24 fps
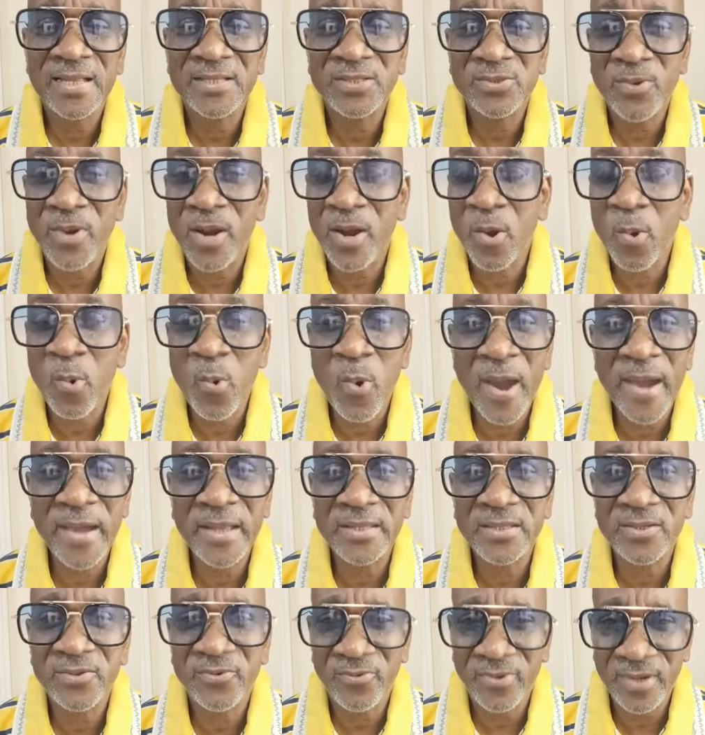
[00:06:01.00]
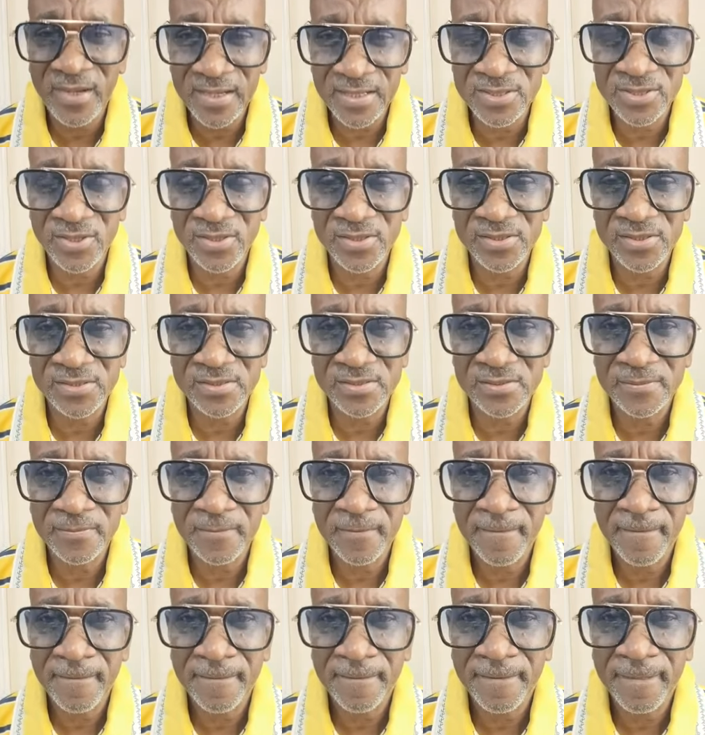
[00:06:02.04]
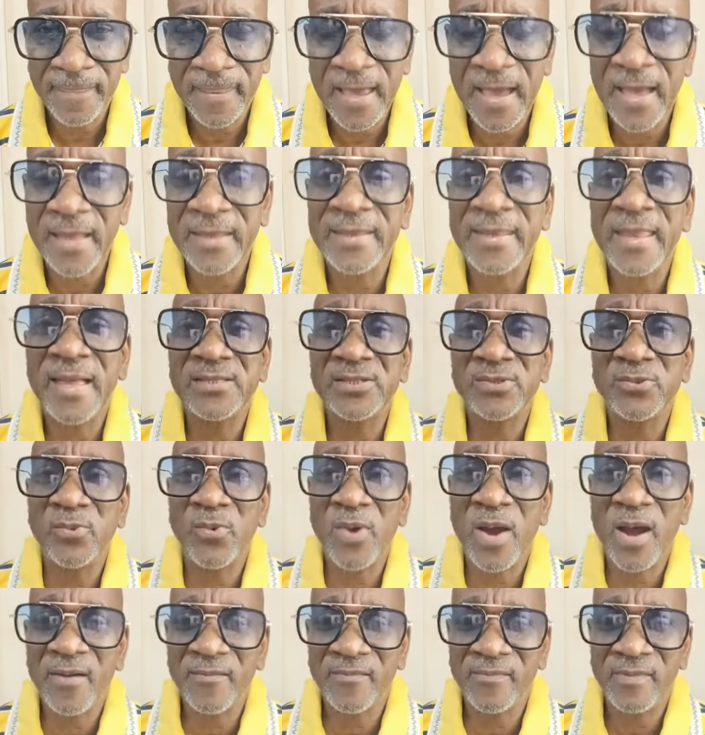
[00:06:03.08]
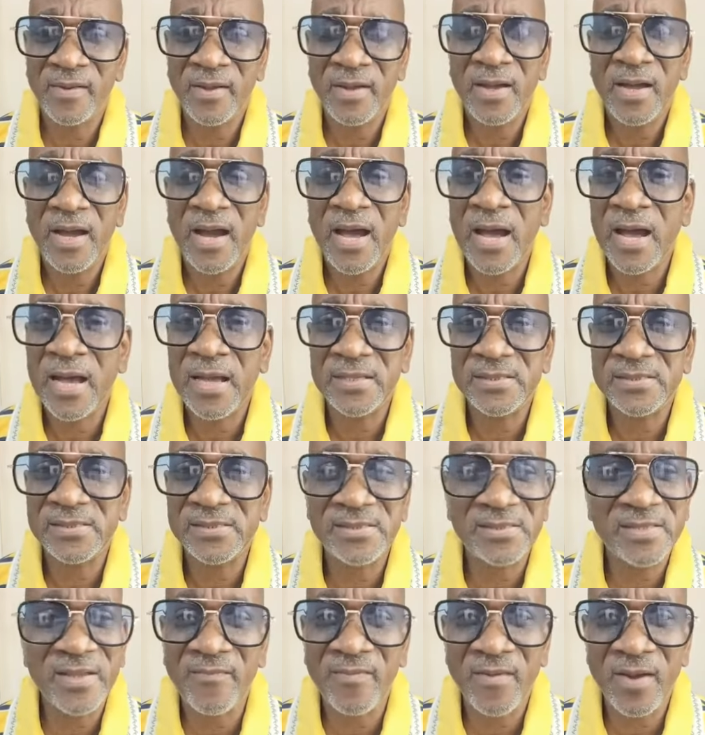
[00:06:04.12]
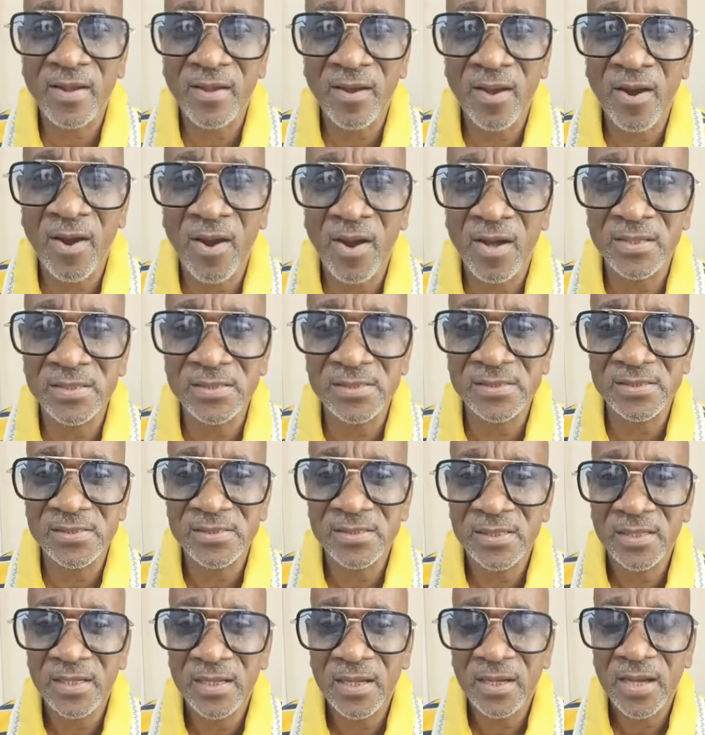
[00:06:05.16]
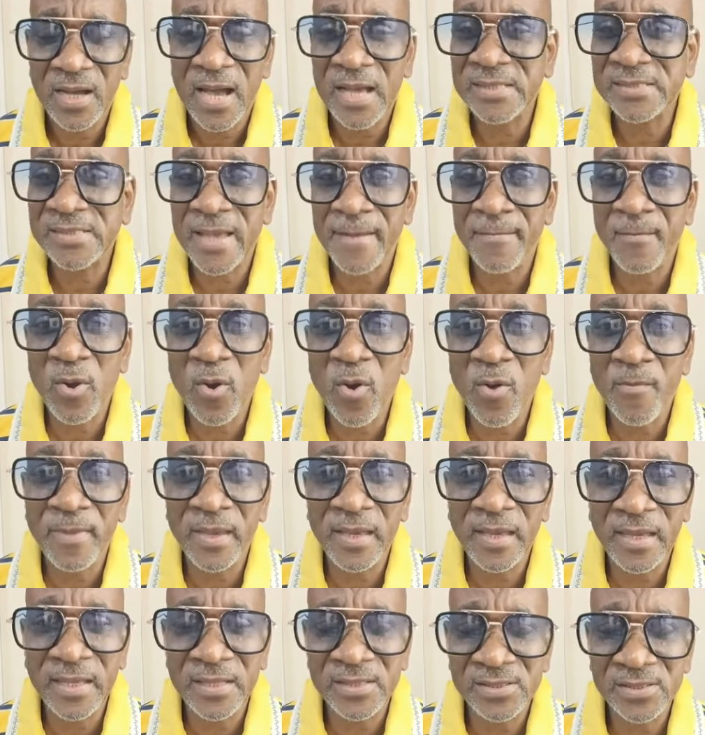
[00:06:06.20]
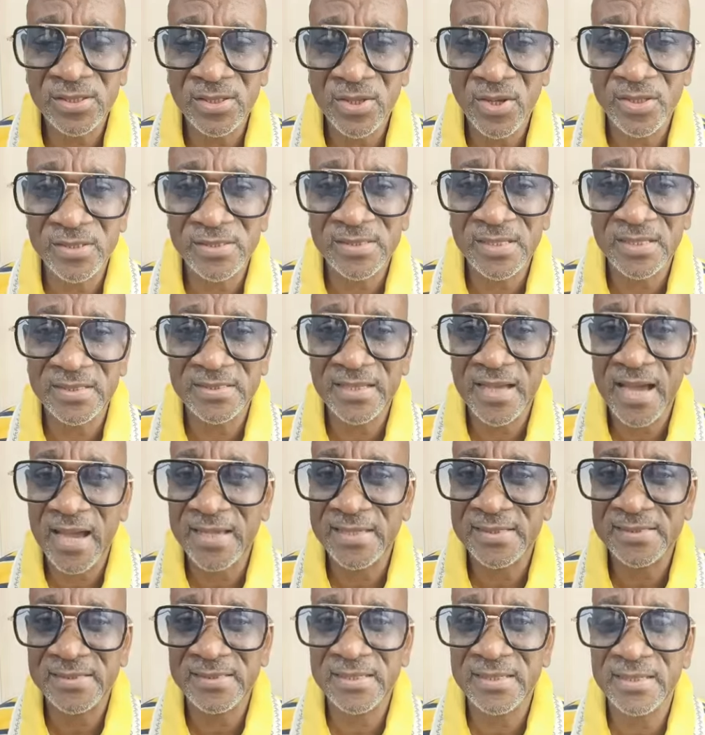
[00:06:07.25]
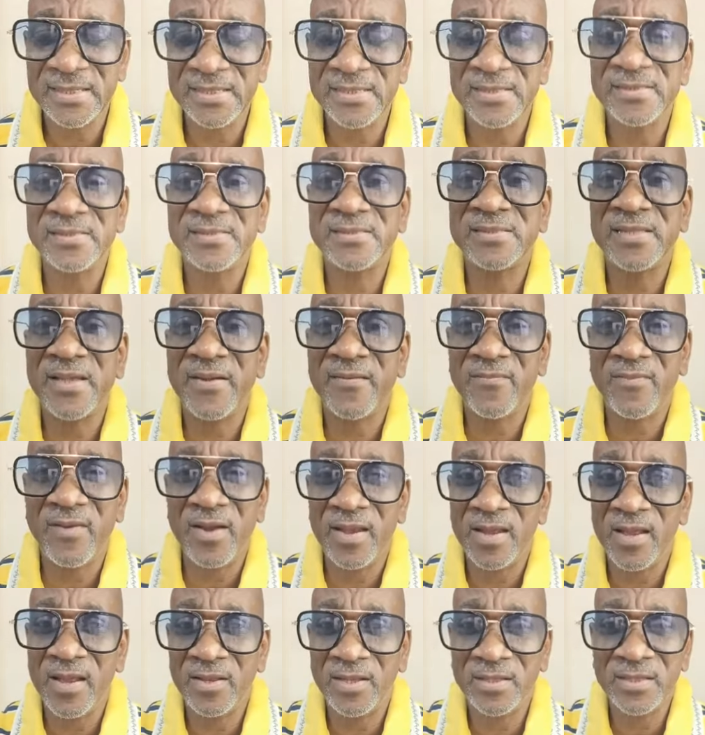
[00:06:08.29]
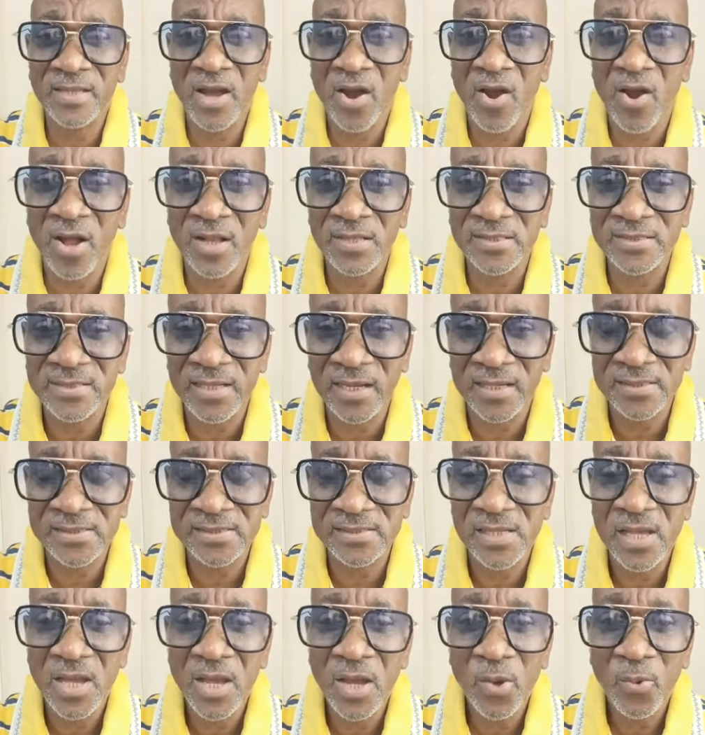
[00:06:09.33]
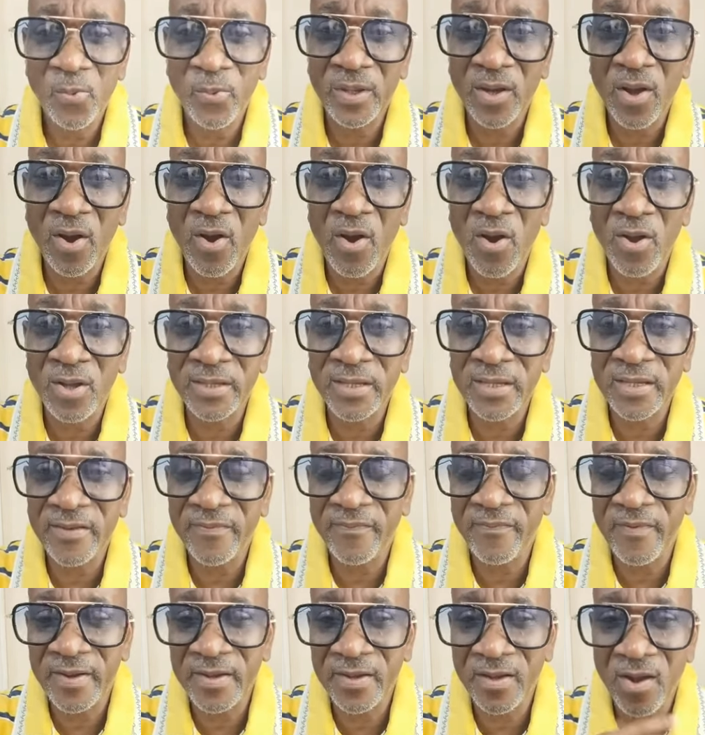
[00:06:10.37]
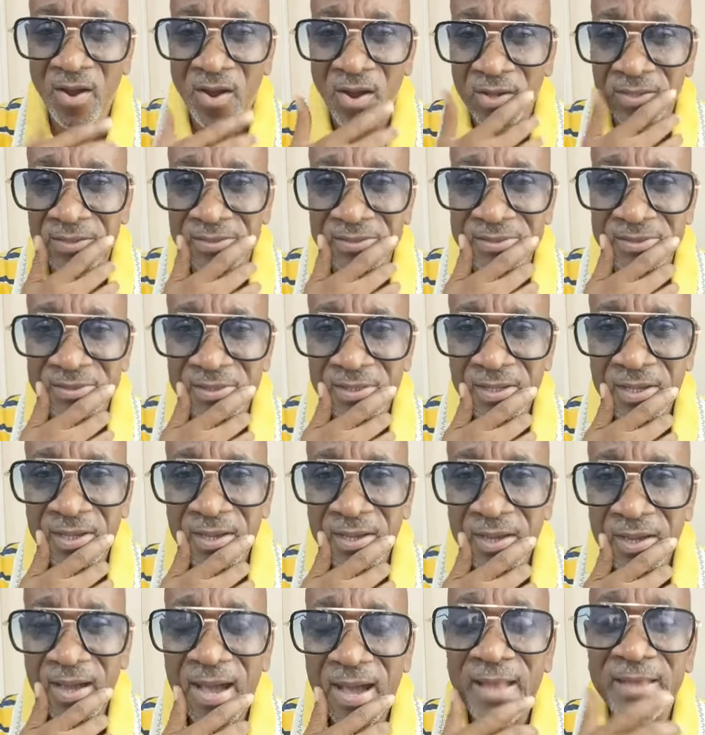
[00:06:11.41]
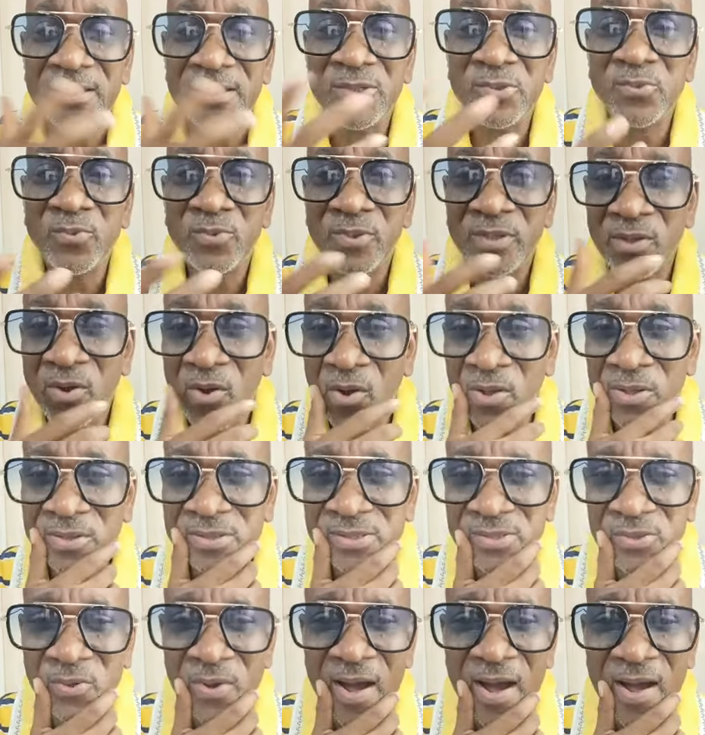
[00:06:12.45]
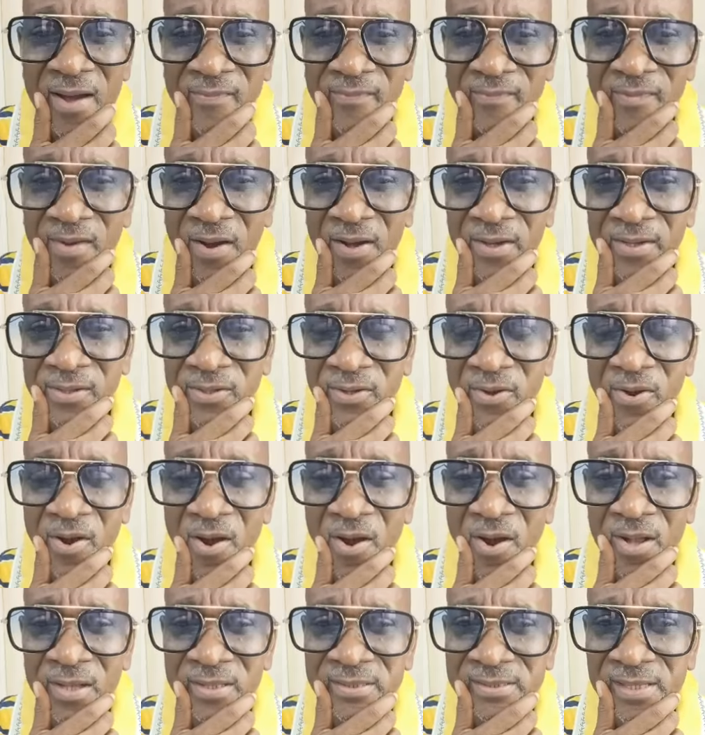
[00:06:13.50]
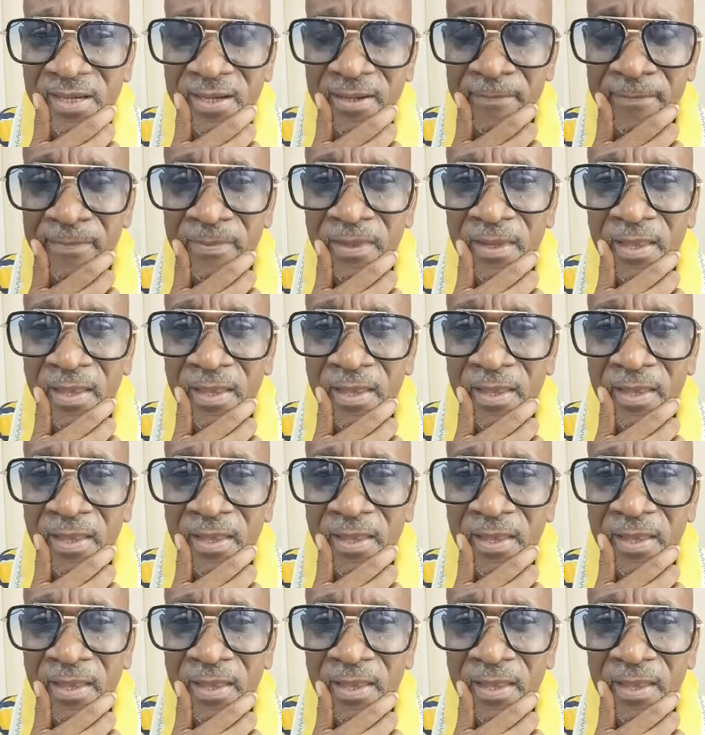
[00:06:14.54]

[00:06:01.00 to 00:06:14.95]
that you are quite religious and that you have uh, several gods. As I'm coming into your city, I see several the altars with all the different gods and you also have on your altar